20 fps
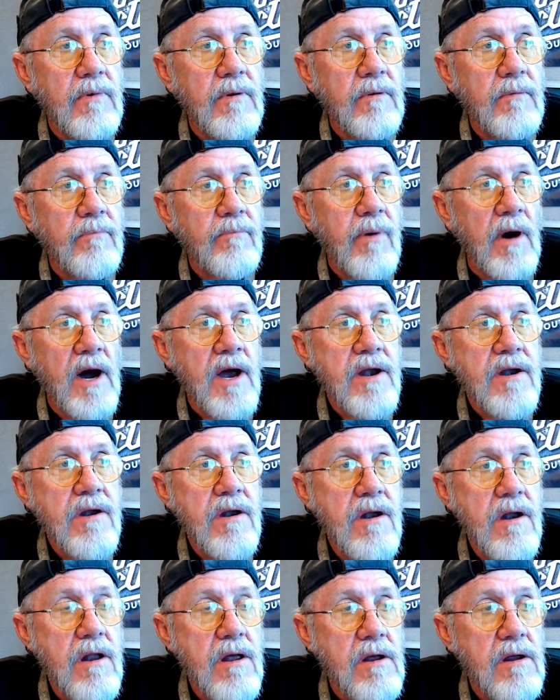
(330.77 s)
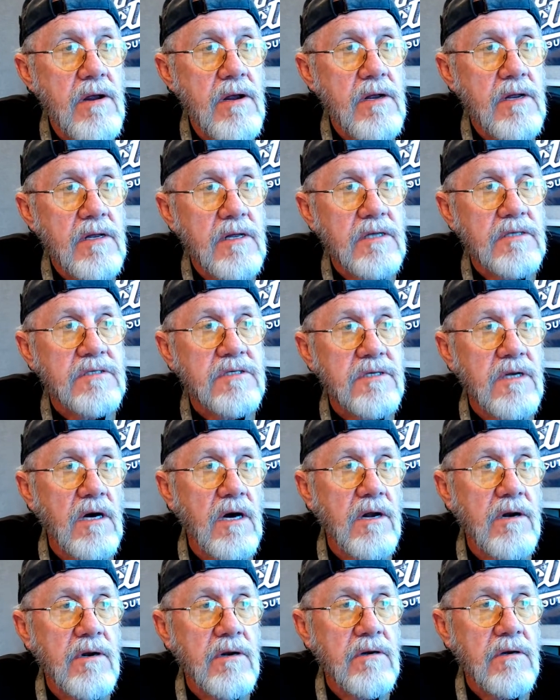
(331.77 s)
Biden. It's
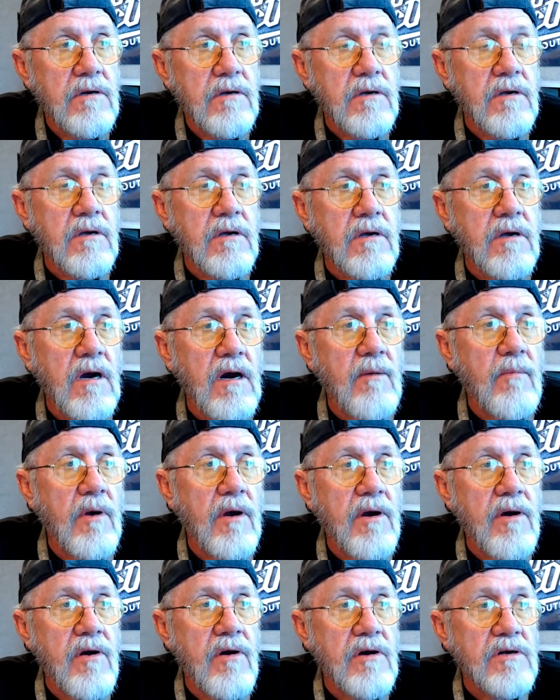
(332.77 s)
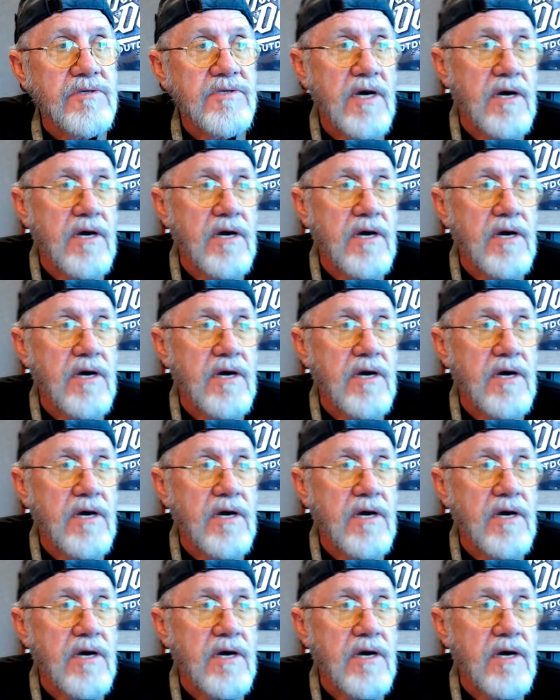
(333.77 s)
not Kamala Harris.